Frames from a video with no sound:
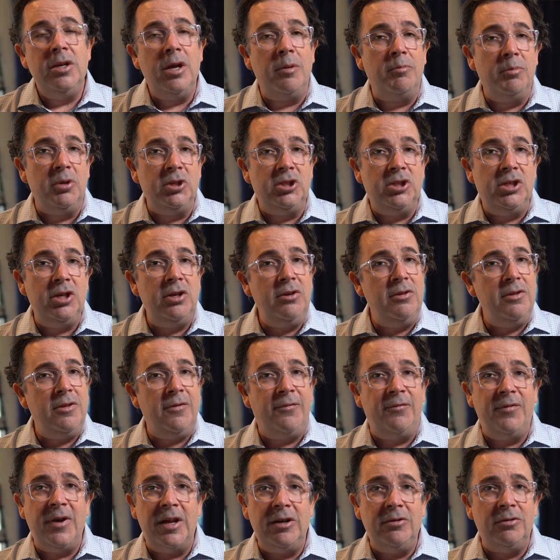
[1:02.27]
Number two, the
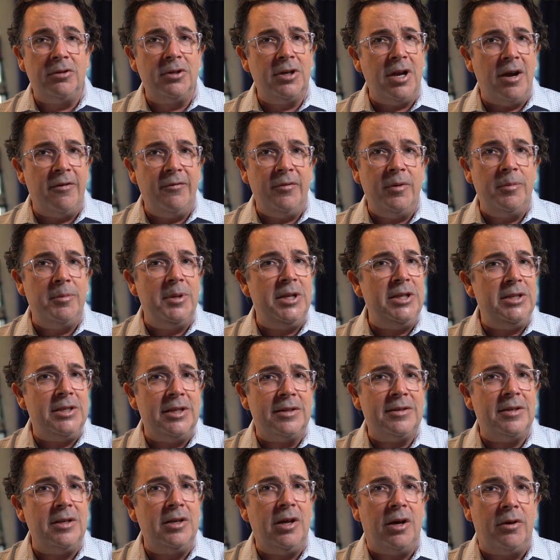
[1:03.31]
federal government
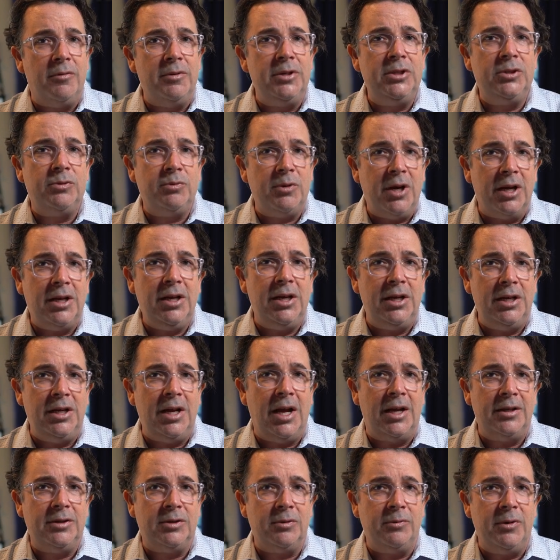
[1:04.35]
doesn't always
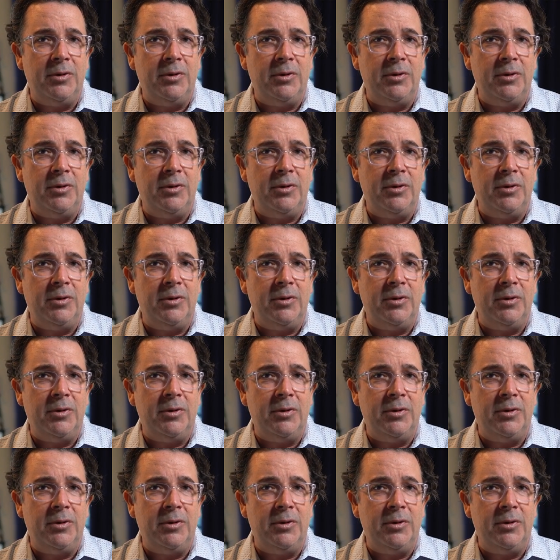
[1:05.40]
recognize a